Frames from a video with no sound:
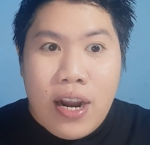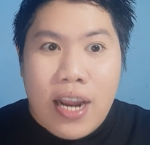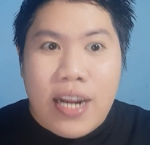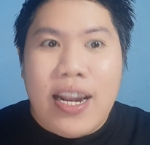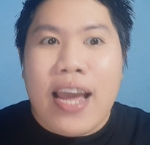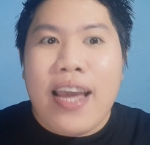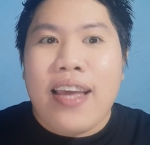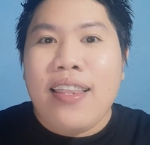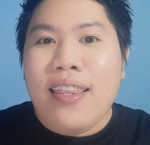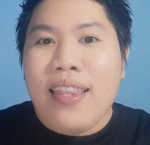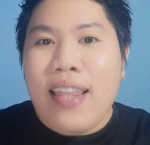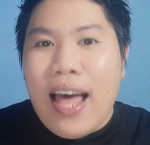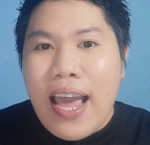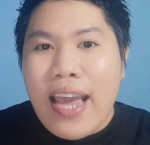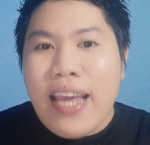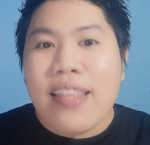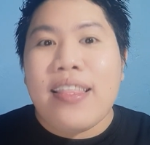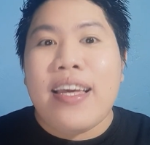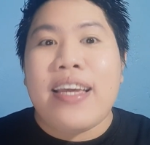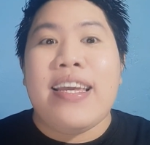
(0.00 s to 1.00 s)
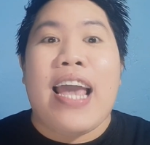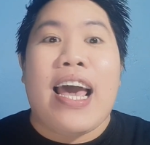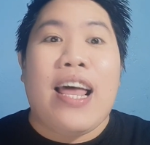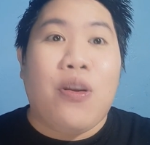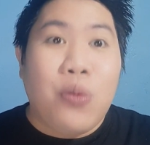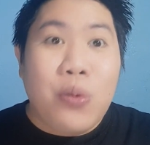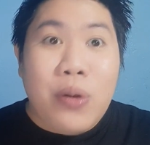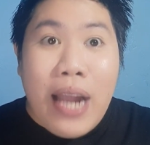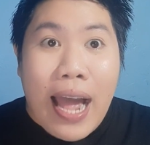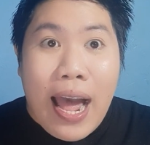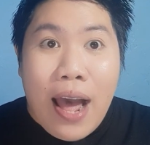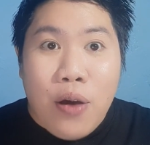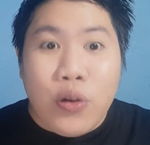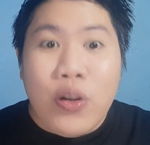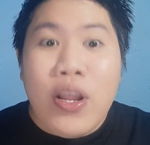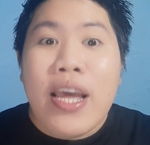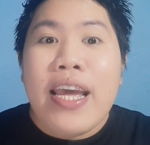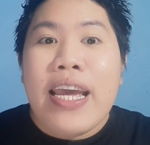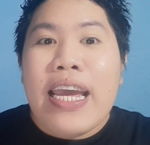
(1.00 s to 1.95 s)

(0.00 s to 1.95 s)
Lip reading: and I like the yellow gown.